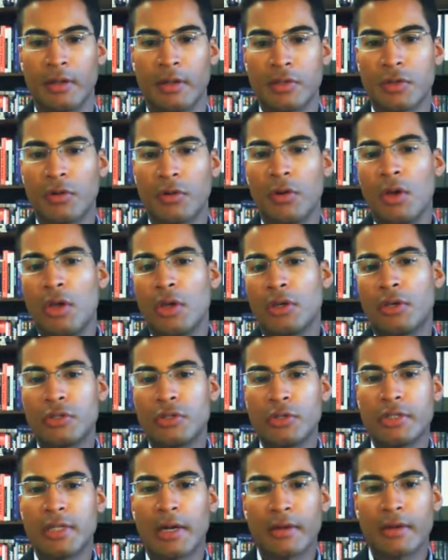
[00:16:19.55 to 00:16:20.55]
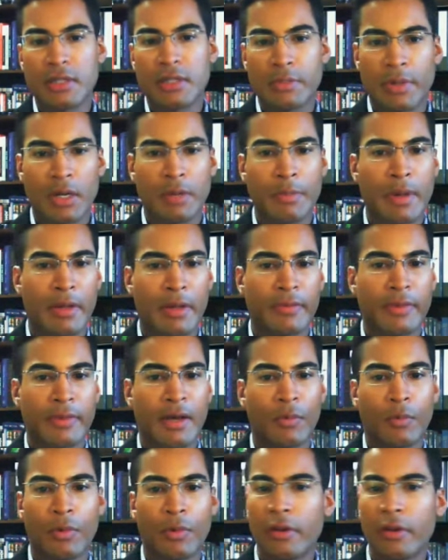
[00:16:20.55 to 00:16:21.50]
So could you tell us a bit about that?